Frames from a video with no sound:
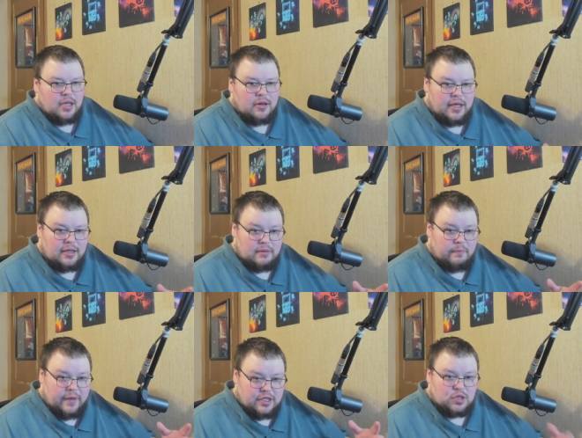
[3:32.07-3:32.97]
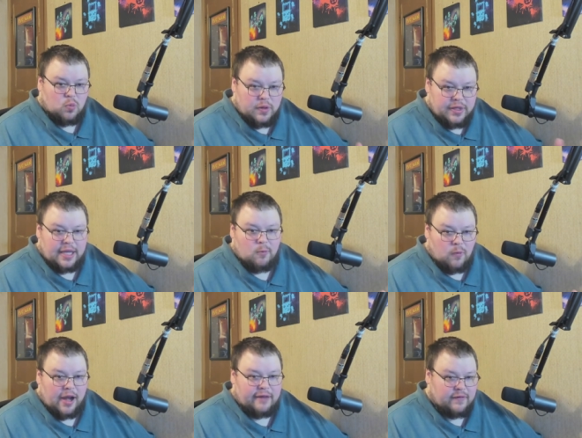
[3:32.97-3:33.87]
You know, it, it's just one thing
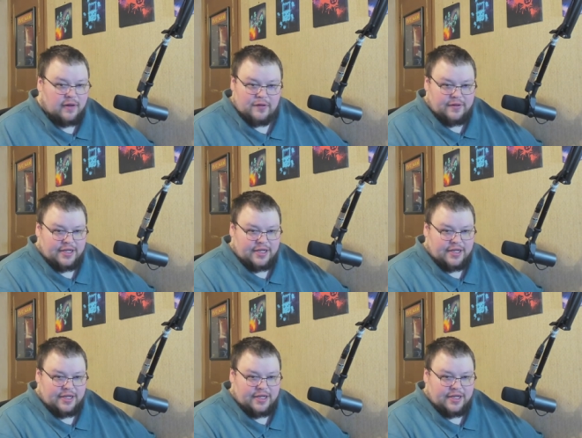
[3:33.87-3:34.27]
right after another,